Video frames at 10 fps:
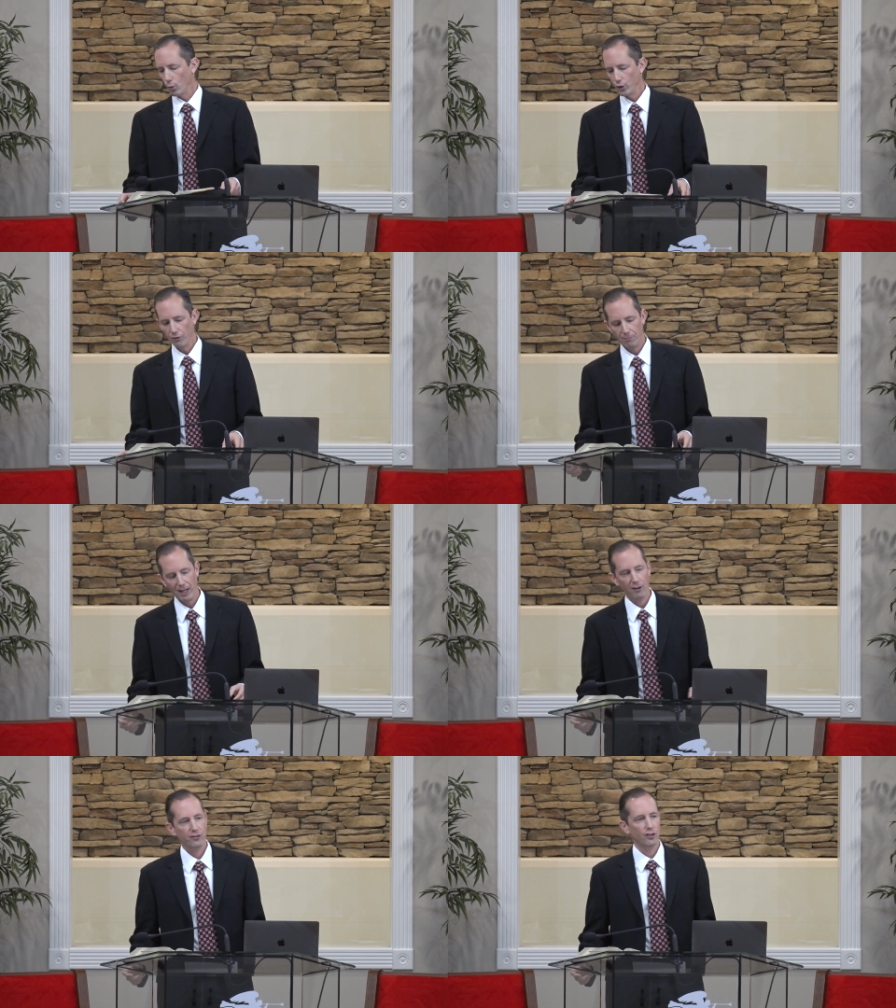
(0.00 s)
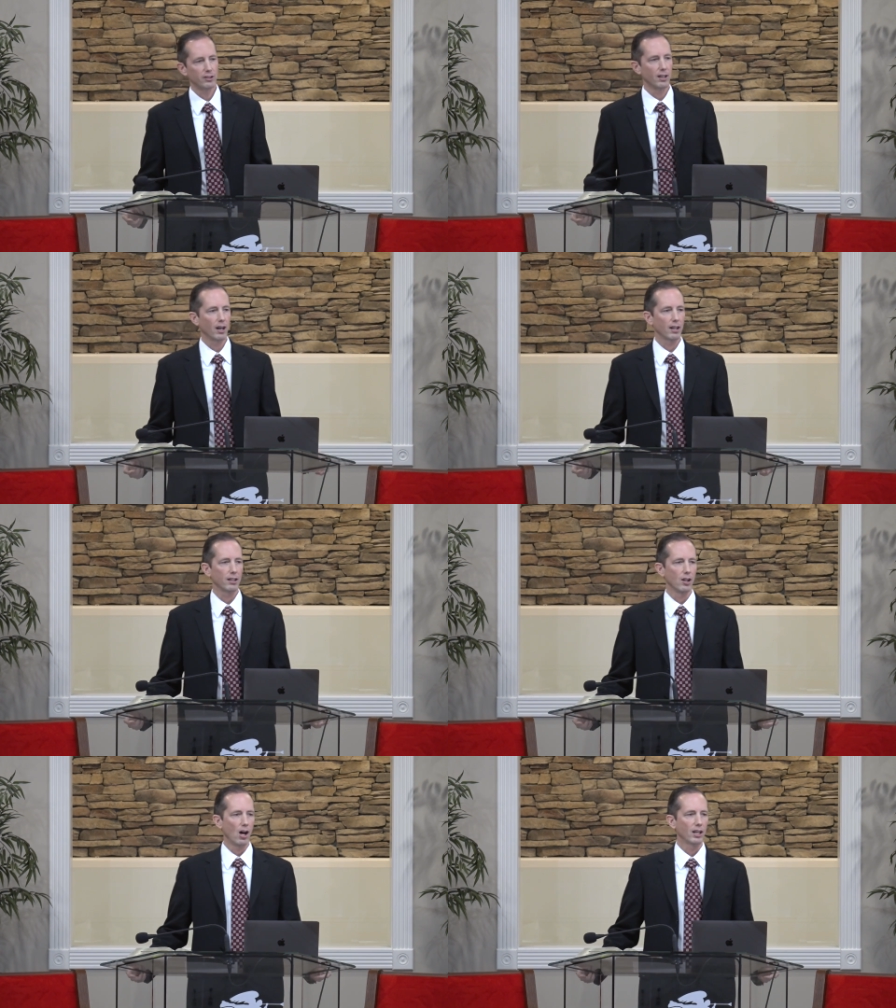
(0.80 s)
where you've pestered
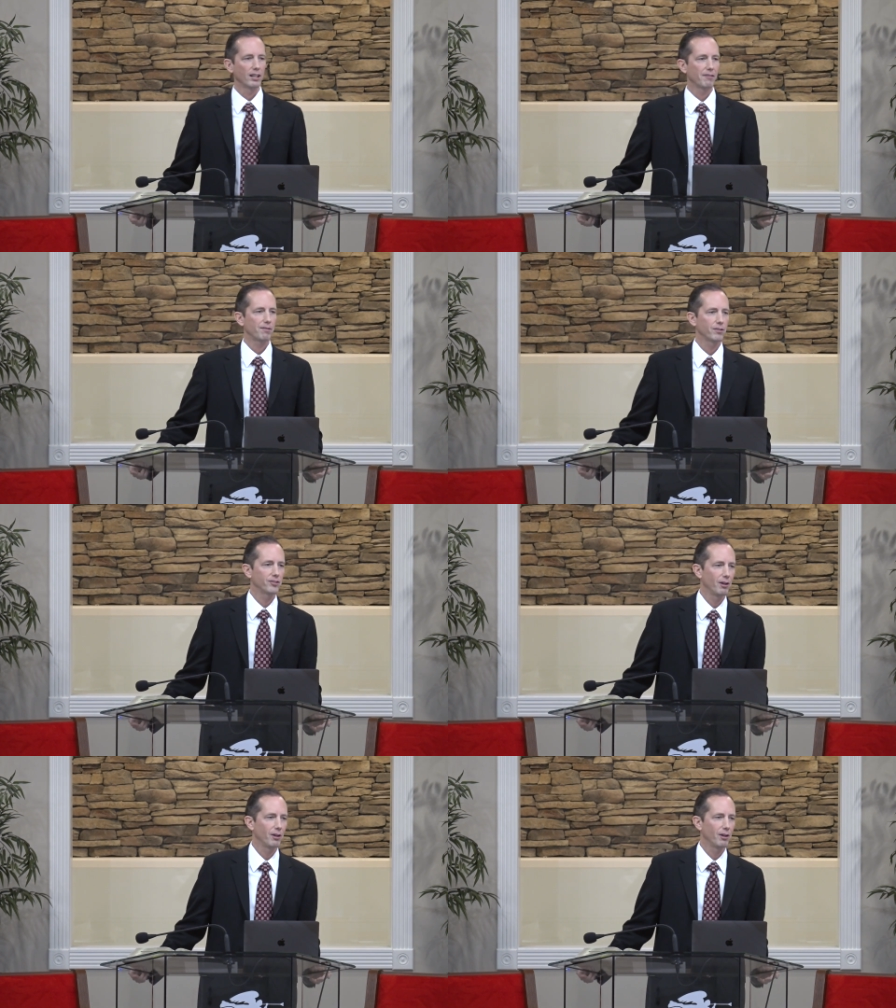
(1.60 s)
God long enough for